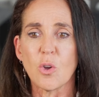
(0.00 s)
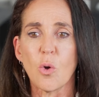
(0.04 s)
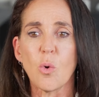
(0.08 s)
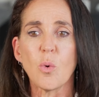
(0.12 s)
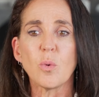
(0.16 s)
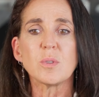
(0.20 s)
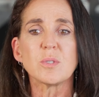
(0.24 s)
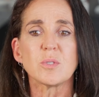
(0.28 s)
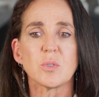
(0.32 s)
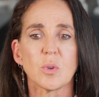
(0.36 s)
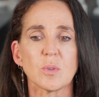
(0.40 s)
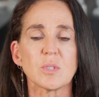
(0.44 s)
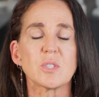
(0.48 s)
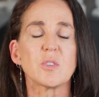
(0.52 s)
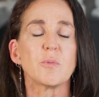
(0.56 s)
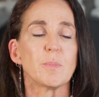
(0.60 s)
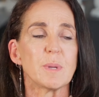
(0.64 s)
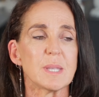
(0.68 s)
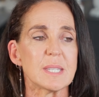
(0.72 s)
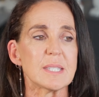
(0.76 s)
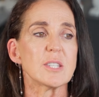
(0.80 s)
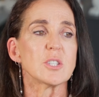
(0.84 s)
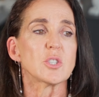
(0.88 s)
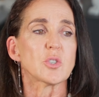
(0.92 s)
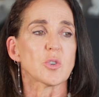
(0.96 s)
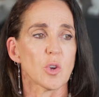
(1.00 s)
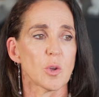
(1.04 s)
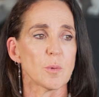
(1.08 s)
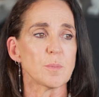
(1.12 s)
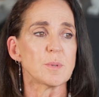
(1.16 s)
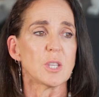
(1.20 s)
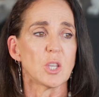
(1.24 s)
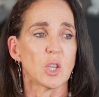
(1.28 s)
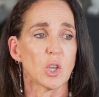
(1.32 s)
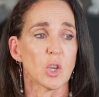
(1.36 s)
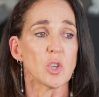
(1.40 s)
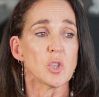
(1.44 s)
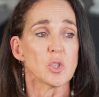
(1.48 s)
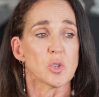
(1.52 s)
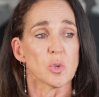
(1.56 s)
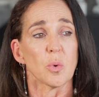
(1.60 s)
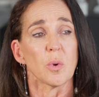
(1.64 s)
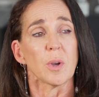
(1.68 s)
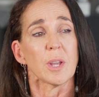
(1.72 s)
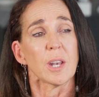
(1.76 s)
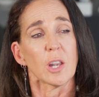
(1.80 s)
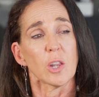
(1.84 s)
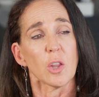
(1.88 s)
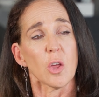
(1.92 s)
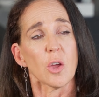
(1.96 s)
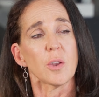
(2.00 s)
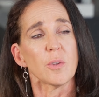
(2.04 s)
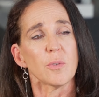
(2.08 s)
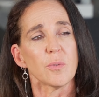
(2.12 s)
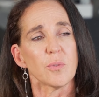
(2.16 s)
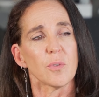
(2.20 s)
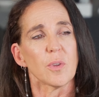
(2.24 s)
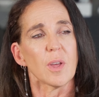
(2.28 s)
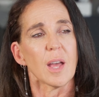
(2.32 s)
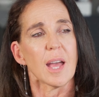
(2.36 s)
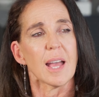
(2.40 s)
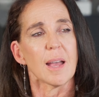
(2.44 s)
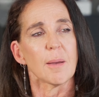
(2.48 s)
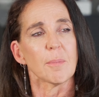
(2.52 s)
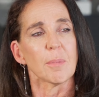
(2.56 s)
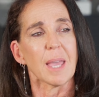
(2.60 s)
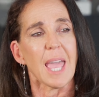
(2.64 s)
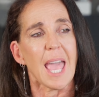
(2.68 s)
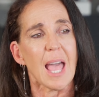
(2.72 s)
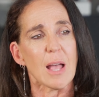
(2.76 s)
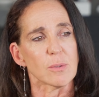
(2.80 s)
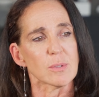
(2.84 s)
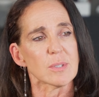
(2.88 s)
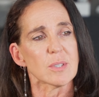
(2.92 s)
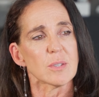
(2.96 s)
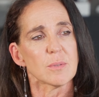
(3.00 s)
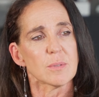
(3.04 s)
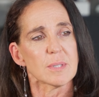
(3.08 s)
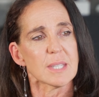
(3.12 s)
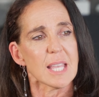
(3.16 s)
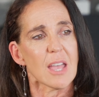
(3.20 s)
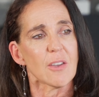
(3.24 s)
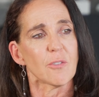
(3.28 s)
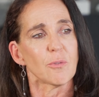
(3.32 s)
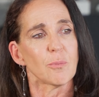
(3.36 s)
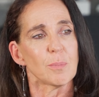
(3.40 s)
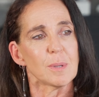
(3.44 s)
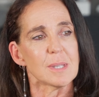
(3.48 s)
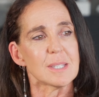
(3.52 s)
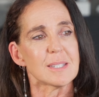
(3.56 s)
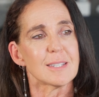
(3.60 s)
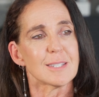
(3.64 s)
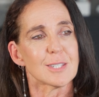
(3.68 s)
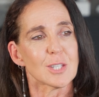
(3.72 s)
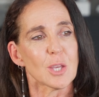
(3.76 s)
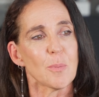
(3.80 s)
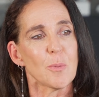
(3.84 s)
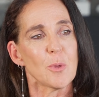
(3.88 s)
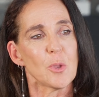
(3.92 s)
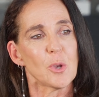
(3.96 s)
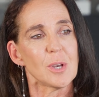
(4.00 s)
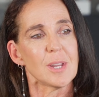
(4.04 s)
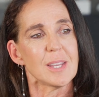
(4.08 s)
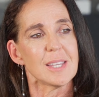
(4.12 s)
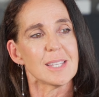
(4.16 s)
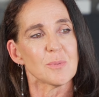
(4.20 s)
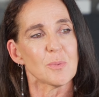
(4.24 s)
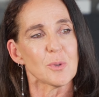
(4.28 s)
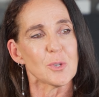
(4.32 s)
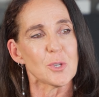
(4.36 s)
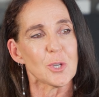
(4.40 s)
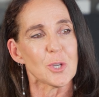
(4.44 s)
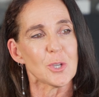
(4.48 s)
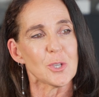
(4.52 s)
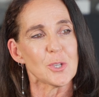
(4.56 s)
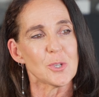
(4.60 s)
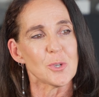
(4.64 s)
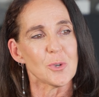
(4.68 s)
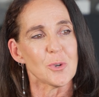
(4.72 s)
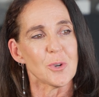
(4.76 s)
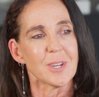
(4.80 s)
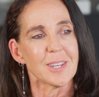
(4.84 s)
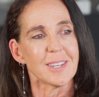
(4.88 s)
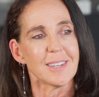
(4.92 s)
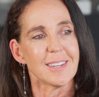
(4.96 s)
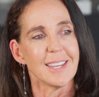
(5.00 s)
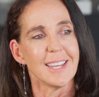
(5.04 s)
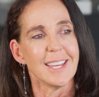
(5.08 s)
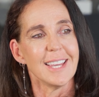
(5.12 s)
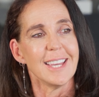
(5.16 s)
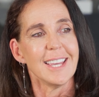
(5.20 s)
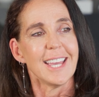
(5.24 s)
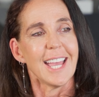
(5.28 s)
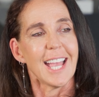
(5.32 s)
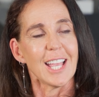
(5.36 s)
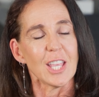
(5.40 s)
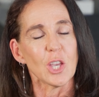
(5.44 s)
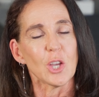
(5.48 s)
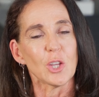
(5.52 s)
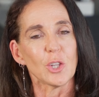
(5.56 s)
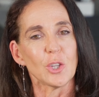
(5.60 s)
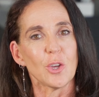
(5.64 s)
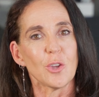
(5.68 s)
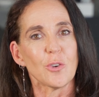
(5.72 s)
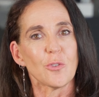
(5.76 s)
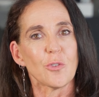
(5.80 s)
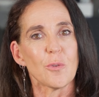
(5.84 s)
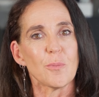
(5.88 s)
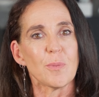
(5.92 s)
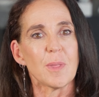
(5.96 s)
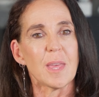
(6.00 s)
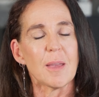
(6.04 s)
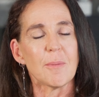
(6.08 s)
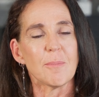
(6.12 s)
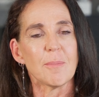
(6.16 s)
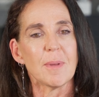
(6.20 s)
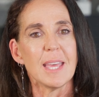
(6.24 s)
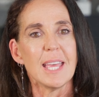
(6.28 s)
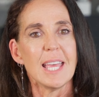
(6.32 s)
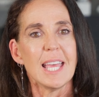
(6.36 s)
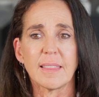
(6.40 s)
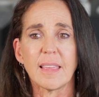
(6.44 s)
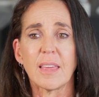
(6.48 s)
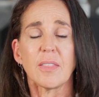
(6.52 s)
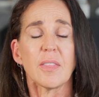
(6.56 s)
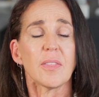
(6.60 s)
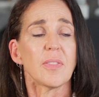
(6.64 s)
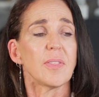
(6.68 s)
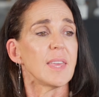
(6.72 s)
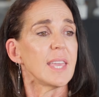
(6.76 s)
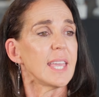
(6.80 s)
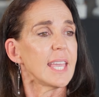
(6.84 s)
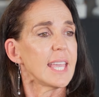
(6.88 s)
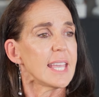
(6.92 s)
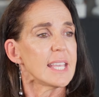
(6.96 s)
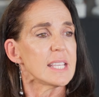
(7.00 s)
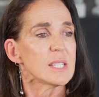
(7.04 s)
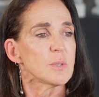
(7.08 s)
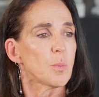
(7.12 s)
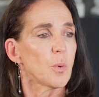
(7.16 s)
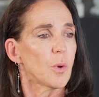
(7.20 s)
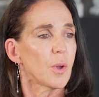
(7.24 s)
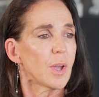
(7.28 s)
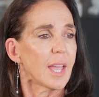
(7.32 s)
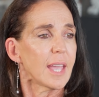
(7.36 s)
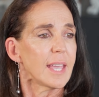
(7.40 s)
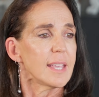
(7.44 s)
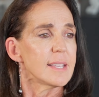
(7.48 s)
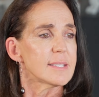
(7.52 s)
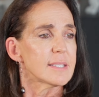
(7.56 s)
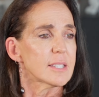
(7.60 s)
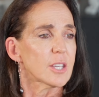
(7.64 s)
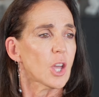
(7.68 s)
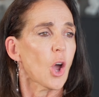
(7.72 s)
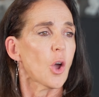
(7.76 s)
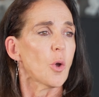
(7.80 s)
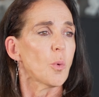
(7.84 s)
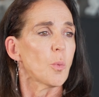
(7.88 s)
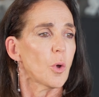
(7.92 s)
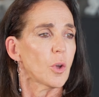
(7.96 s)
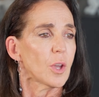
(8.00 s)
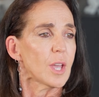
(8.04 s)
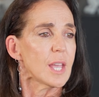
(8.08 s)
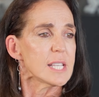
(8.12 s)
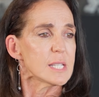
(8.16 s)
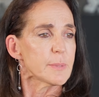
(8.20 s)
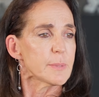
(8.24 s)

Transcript: all sorts of business groups that you can join. A lot of councils have business communities which you can join, and you can learn from them. The other thing is co-working